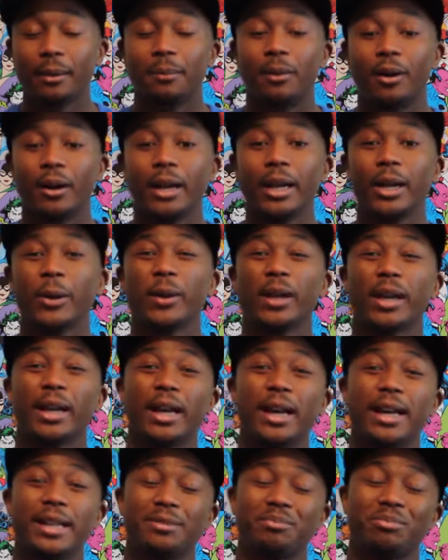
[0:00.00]
But anyway,
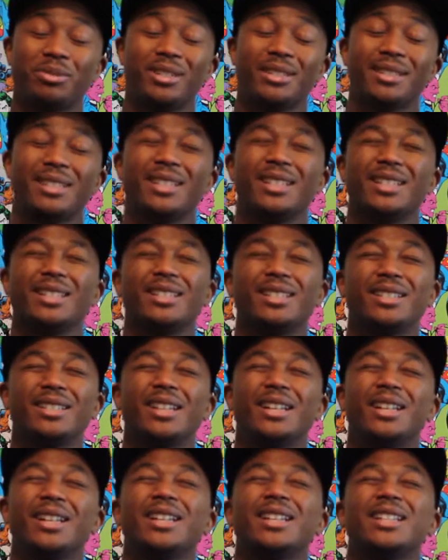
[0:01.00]
guys, Priston
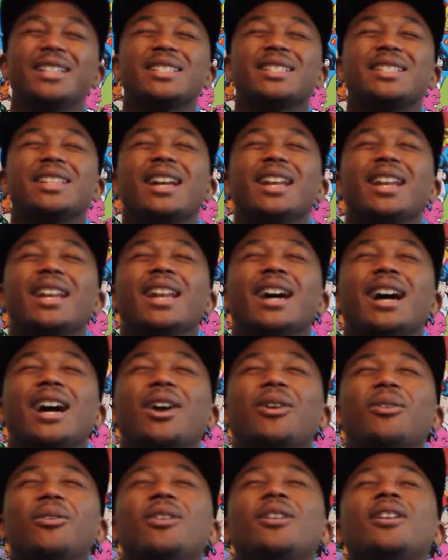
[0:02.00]
signing
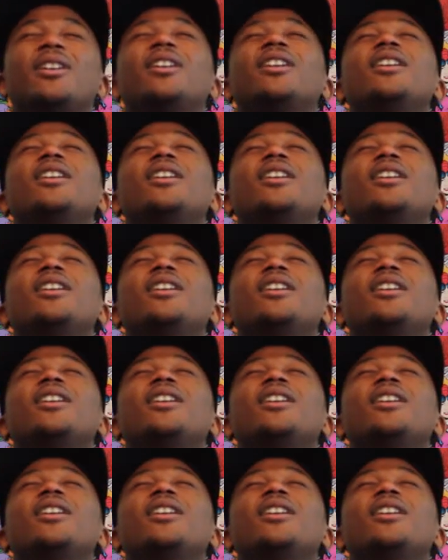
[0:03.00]
out.